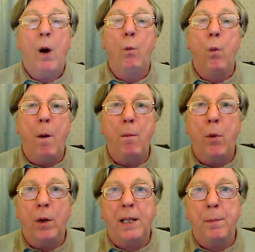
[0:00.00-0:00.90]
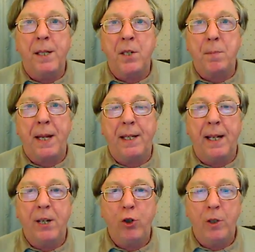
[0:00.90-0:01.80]
And one more little bit of
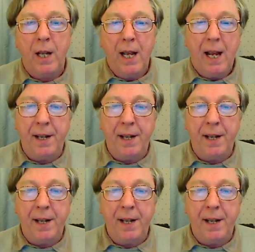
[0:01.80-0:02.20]
speculation,